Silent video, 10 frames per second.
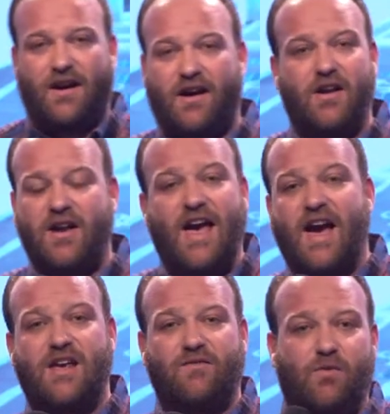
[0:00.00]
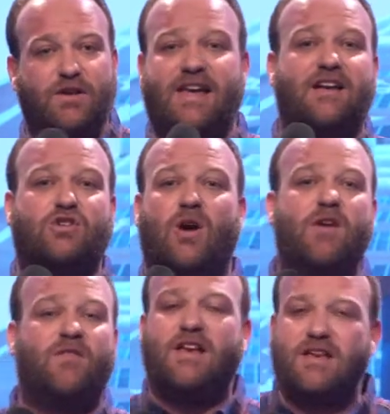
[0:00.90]
I don't know how to even, what downtime
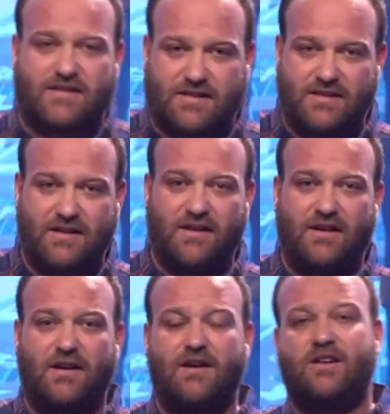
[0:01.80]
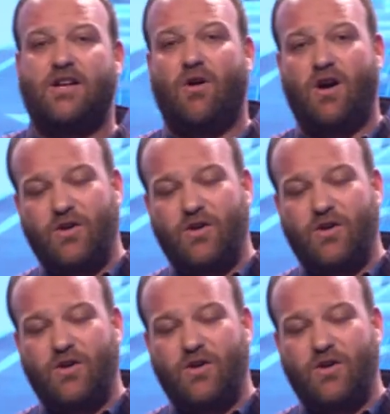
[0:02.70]
even is. You know what?